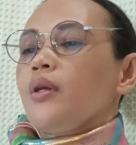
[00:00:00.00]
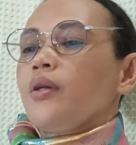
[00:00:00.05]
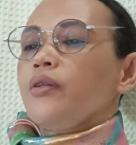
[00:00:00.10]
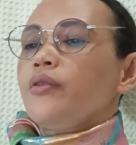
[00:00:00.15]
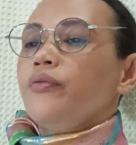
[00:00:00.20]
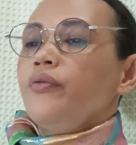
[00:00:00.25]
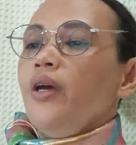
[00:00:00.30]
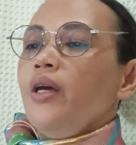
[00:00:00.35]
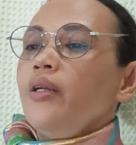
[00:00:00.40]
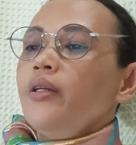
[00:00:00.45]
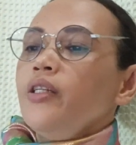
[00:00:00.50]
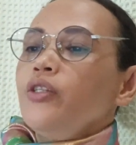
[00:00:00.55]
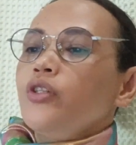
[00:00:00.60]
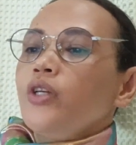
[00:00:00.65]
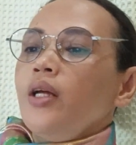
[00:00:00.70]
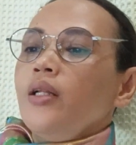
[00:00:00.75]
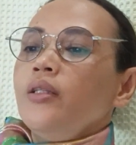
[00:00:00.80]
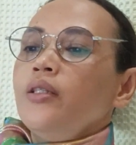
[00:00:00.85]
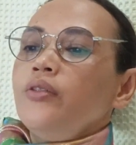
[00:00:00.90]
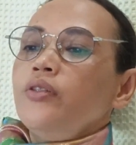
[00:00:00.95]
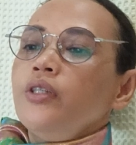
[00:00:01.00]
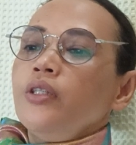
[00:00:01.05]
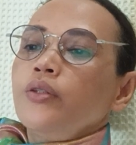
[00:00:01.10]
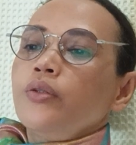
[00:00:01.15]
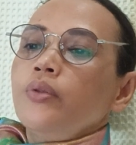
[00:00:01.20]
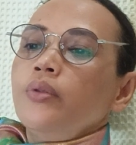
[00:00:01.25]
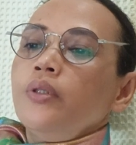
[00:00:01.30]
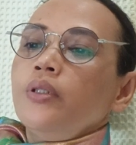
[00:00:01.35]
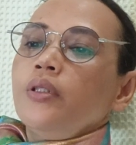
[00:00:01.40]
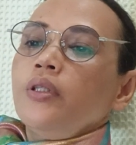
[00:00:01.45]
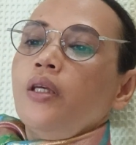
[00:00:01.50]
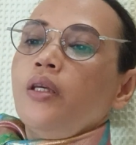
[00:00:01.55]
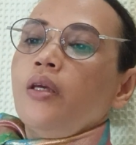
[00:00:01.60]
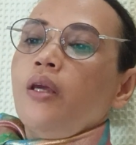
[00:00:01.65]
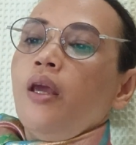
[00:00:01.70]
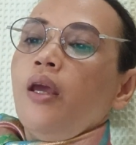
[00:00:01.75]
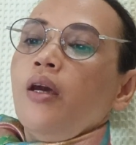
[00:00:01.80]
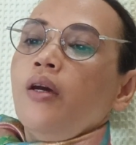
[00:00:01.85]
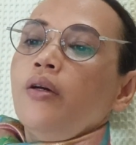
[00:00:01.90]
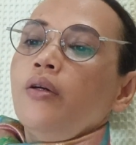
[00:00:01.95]
is very challenging to the
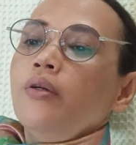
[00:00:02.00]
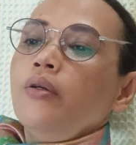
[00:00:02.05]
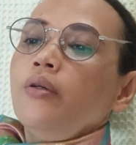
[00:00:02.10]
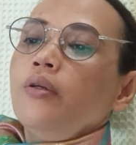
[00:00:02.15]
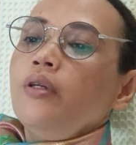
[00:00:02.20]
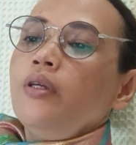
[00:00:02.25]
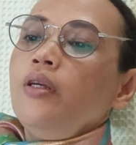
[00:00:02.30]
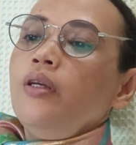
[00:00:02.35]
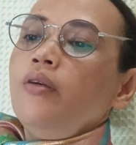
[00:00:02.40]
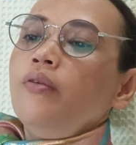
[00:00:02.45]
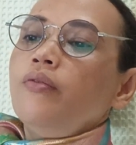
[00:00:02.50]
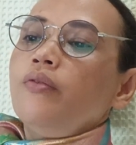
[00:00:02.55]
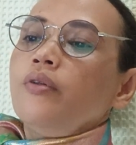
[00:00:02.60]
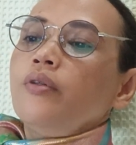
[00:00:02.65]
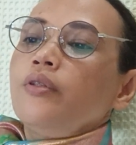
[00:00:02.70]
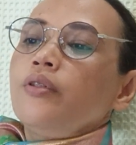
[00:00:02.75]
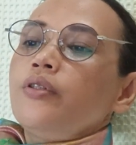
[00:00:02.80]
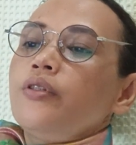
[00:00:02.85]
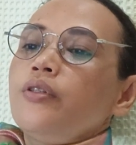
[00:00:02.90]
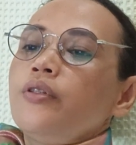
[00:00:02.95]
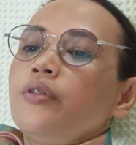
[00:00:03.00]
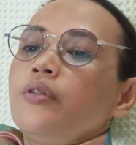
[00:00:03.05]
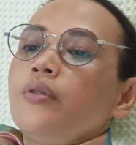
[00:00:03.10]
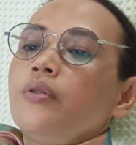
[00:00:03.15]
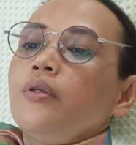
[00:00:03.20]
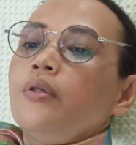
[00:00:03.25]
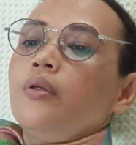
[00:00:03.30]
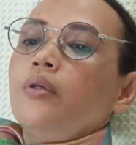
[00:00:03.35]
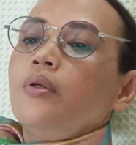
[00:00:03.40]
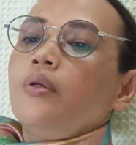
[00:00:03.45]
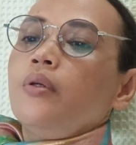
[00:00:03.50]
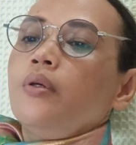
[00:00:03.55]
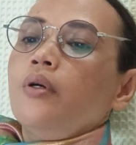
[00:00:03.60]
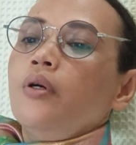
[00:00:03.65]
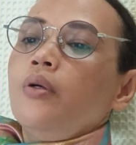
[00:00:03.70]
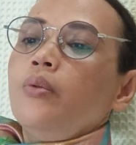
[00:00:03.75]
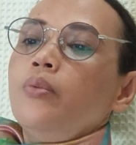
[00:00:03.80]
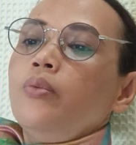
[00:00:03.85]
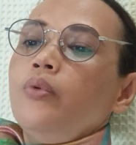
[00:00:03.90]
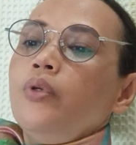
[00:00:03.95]
caregivers,
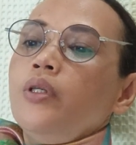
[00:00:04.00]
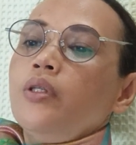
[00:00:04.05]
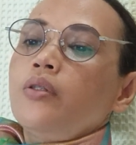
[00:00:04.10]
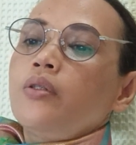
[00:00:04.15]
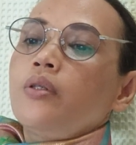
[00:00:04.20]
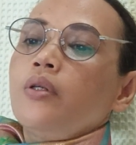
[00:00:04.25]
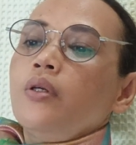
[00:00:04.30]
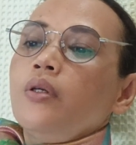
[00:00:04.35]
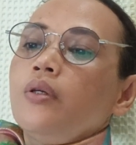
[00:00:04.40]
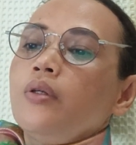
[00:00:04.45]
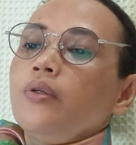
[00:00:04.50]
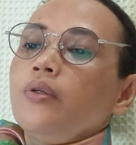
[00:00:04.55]
of which